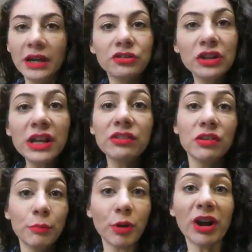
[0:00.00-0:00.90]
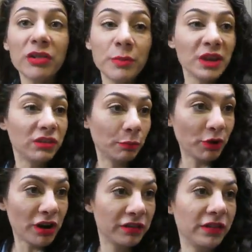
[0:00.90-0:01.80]
Actually, surprise me
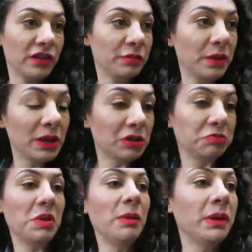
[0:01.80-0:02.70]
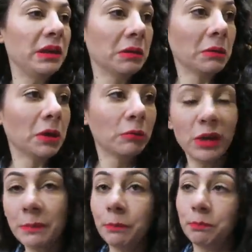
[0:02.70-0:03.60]
surprised us because maybe
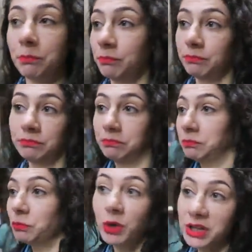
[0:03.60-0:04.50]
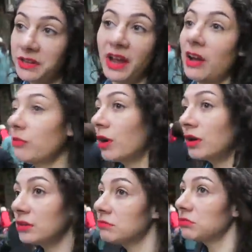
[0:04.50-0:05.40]
we wouldn't have
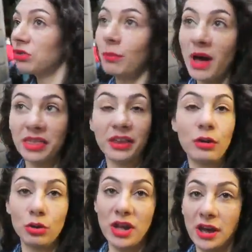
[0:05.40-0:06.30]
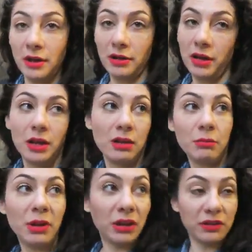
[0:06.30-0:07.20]
gone to Barcelona
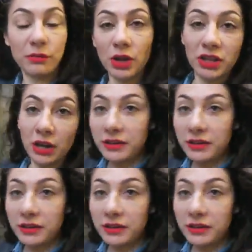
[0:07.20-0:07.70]
because of all the